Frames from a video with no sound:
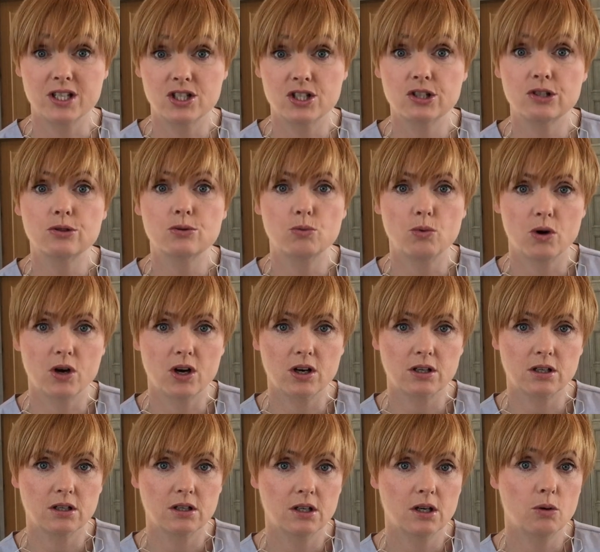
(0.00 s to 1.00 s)
do
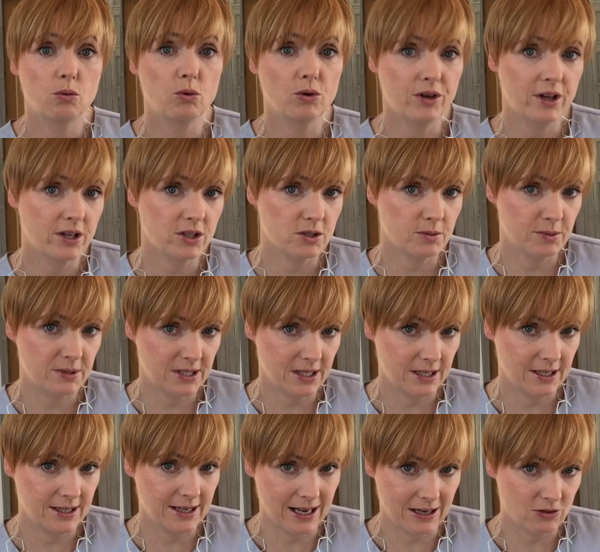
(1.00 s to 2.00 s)
work
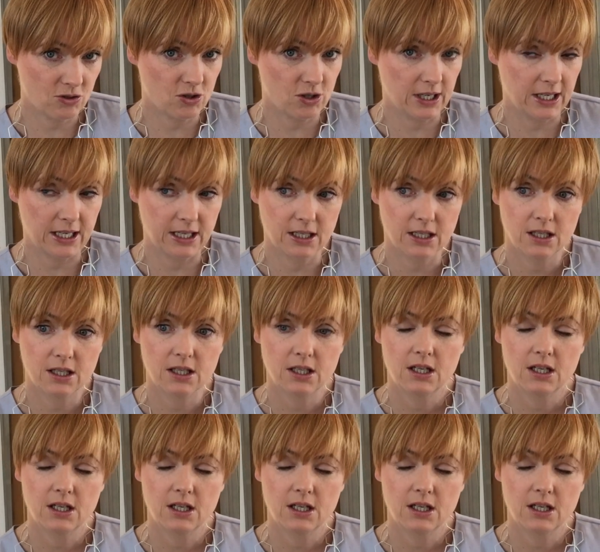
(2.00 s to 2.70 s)
100% naturally.